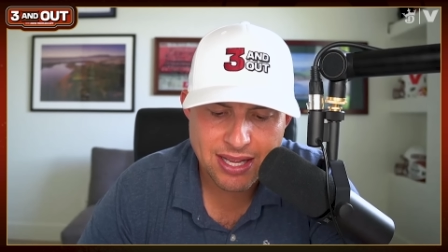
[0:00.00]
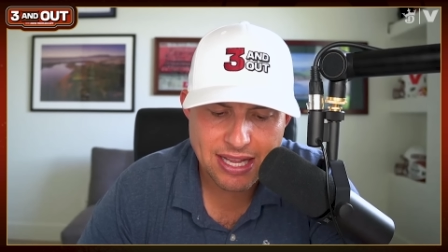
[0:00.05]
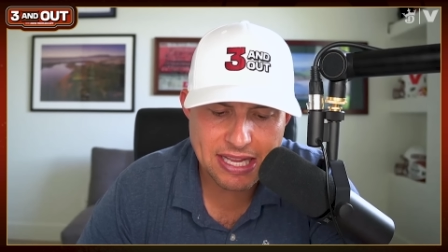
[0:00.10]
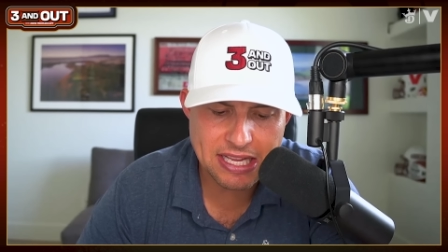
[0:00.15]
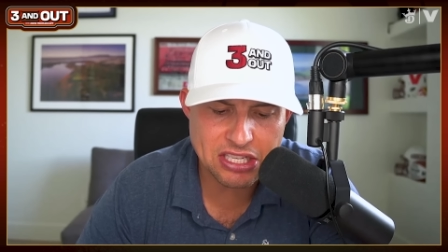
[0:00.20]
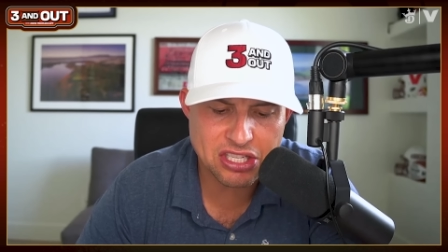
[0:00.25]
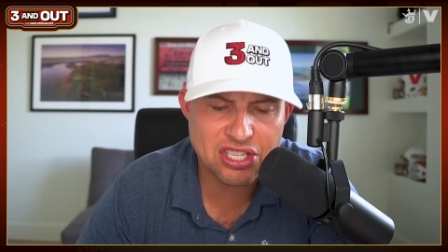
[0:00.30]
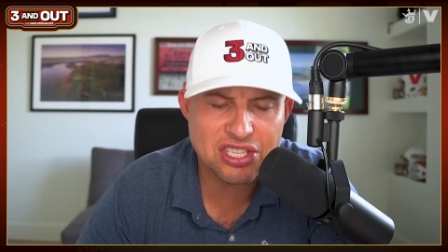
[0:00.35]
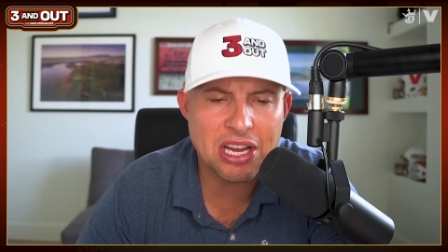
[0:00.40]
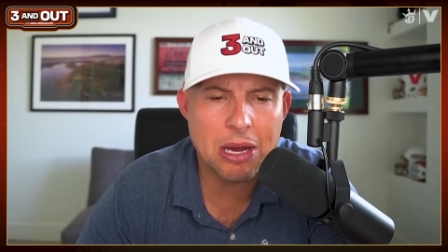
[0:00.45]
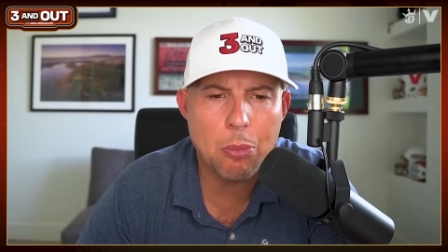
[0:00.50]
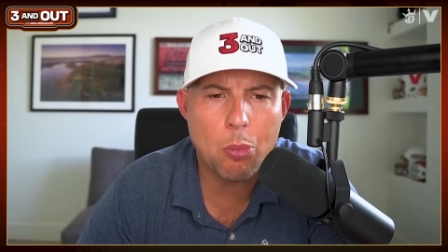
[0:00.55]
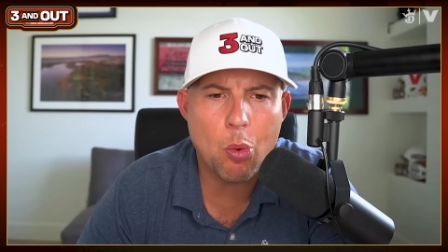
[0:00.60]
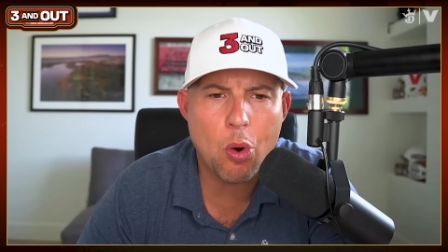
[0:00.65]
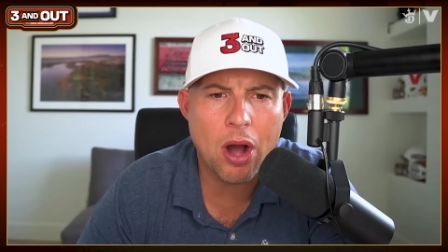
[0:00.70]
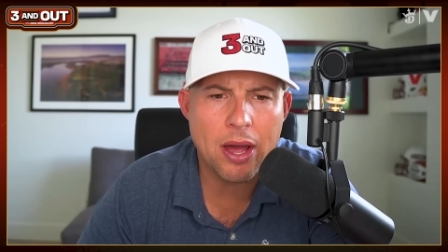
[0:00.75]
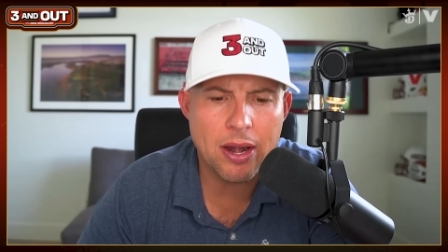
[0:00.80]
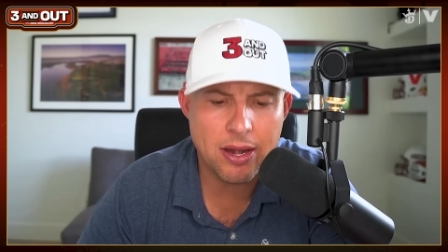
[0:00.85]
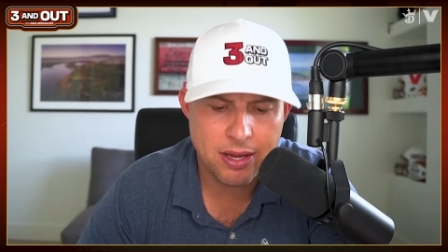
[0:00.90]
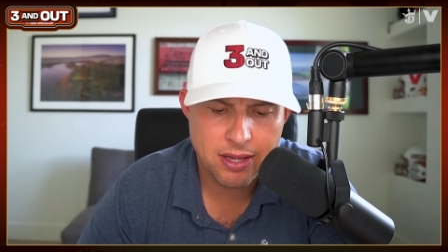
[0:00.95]
is
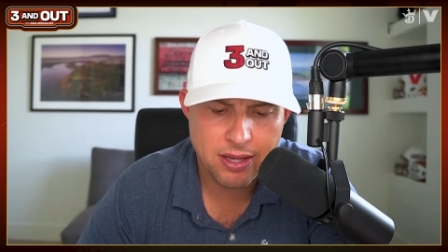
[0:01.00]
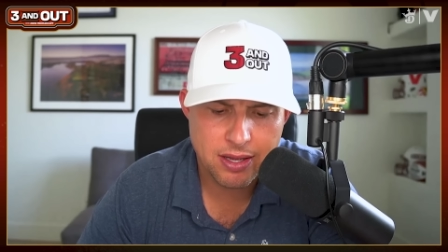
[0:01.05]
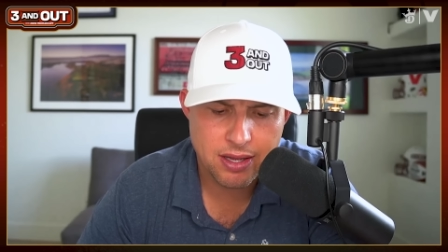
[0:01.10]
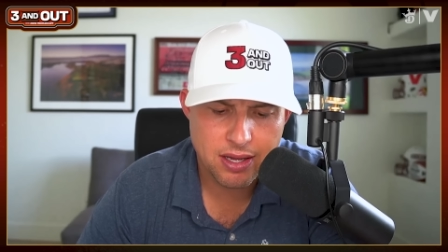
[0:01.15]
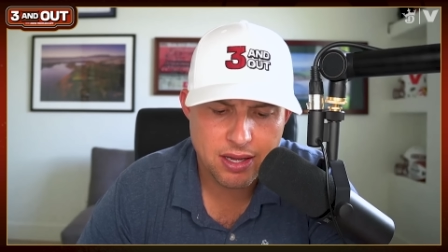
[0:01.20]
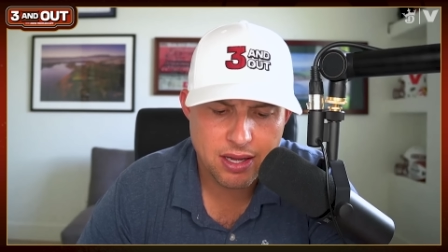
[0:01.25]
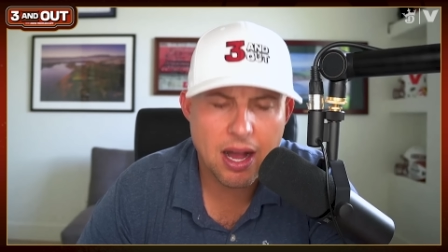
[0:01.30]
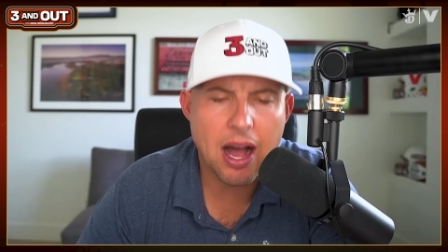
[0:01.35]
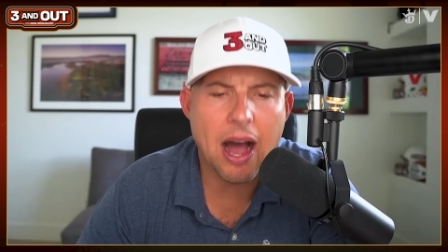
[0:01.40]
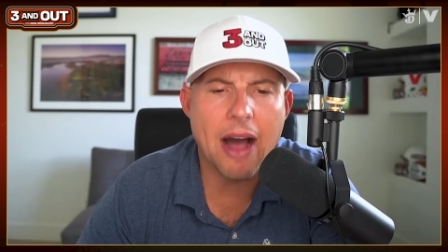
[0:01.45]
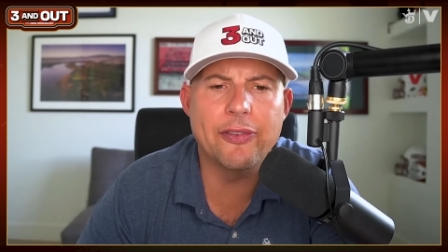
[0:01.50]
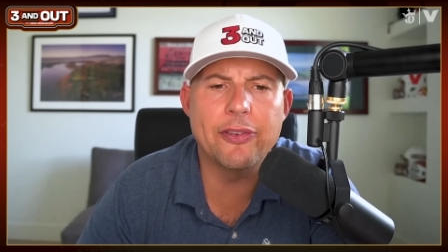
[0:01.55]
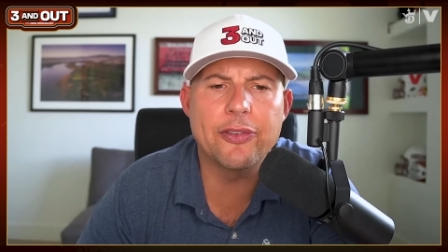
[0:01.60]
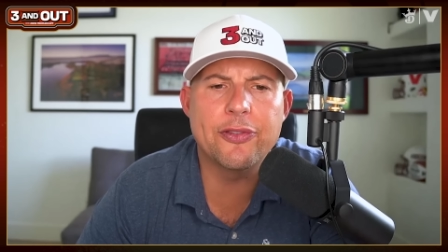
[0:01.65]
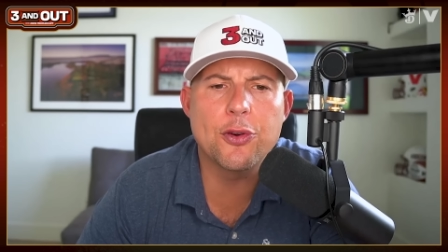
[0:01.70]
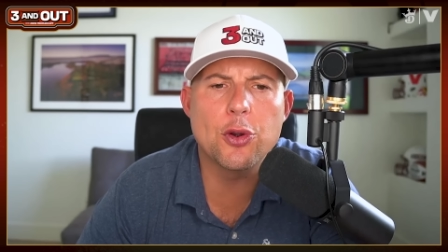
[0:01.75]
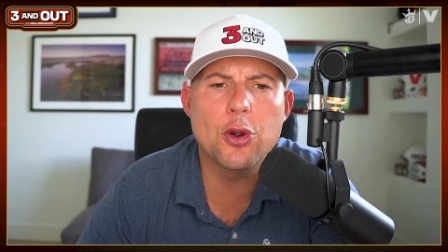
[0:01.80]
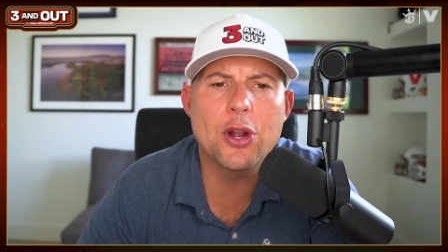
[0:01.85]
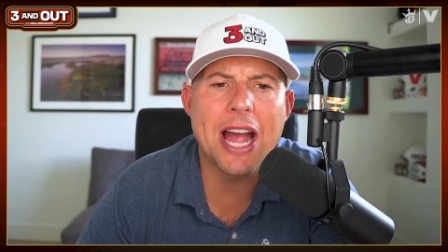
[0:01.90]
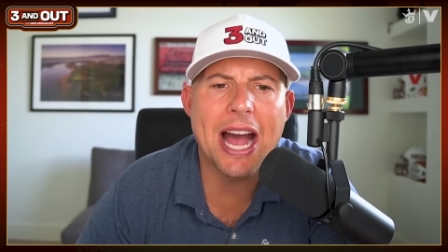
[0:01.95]
somewhat of a
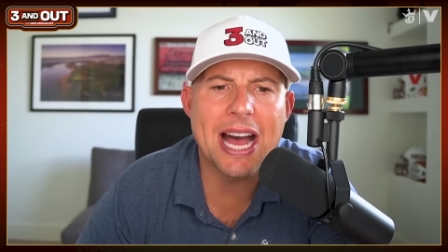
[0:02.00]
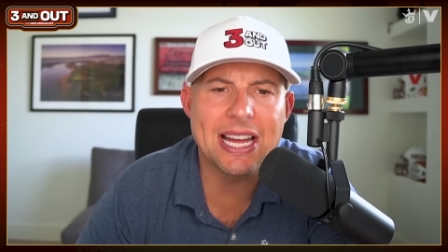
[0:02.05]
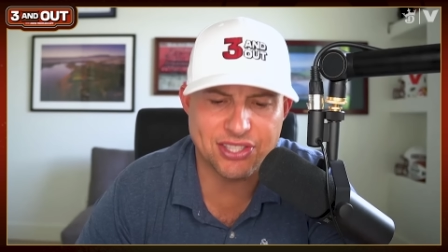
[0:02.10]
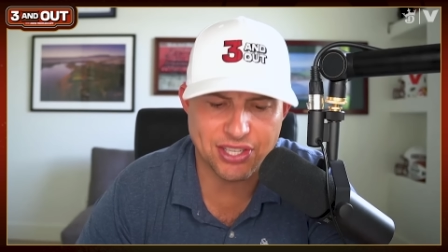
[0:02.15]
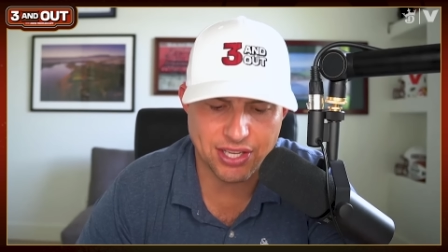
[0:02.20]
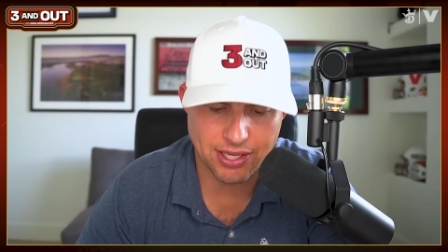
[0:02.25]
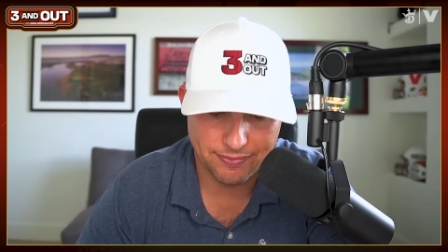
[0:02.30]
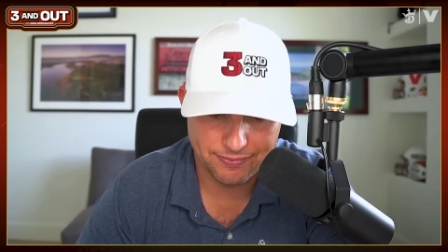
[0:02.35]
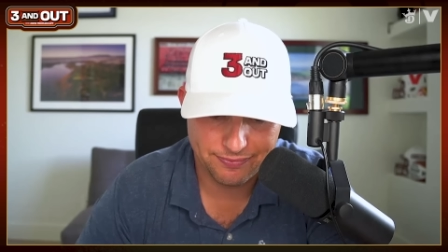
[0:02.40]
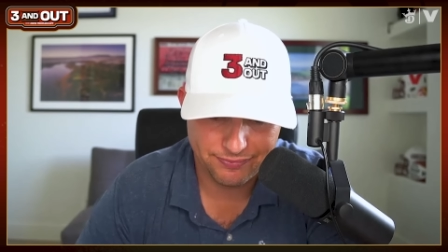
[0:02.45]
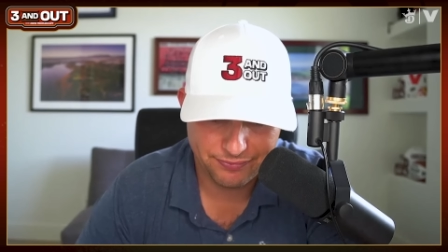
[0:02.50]
fugazi.